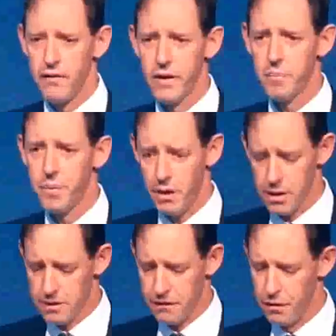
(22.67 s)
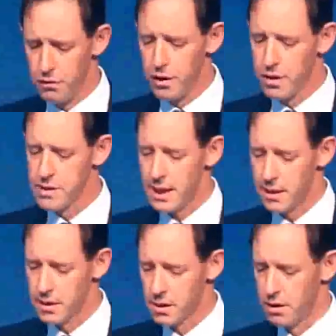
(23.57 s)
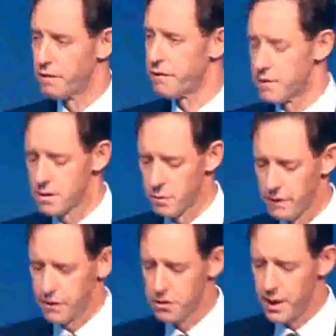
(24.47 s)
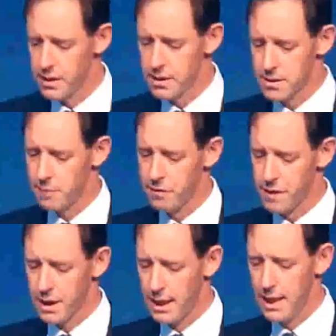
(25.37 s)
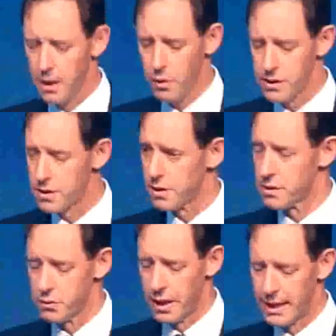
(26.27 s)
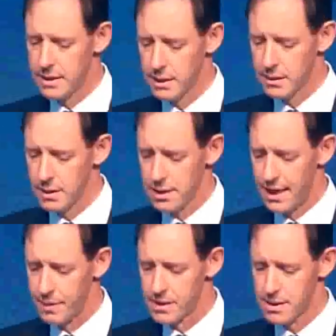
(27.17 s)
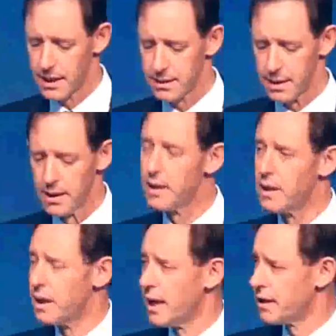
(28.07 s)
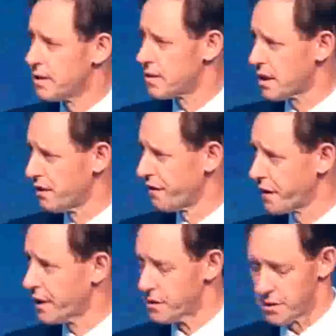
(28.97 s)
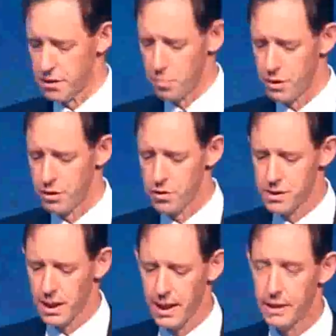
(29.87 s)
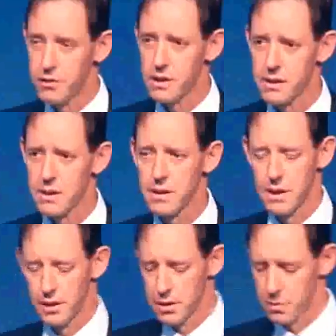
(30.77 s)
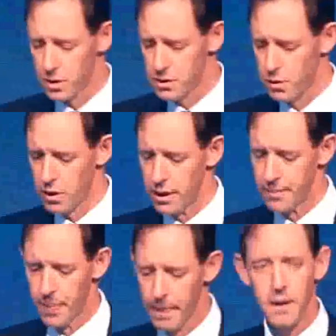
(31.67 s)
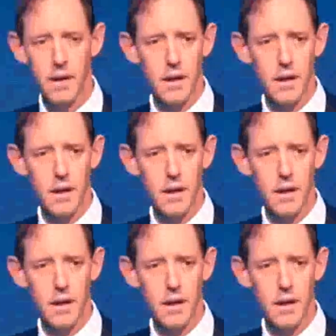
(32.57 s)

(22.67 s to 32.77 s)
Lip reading: Over the past few years at this conference, we've addressed some of the key questions relating to the diamond sector and its significance to producing countries such as Botswana.